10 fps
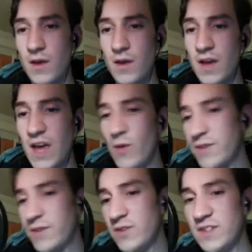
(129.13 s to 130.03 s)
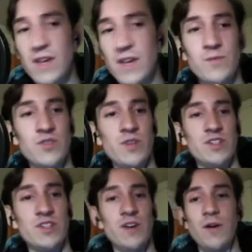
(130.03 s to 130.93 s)
Again, we'll have to do the same
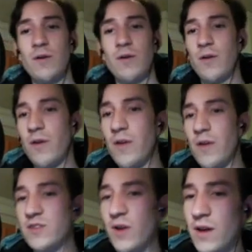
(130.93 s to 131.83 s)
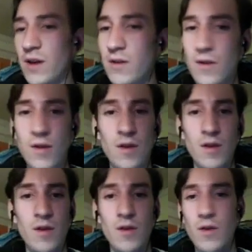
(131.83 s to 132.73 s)
switch, though. That's okay.
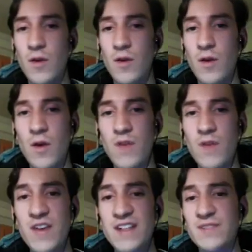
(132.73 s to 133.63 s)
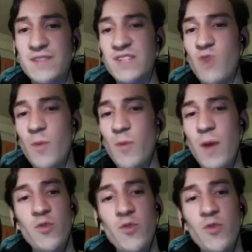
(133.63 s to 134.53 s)
If you guys haven't seen
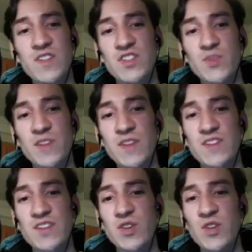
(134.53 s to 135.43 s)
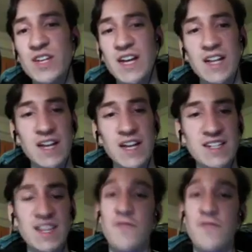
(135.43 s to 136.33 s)
Robopop before, this is sweet. This is the only deck in
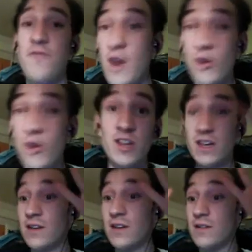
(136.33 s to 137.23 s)
Legacy that fairly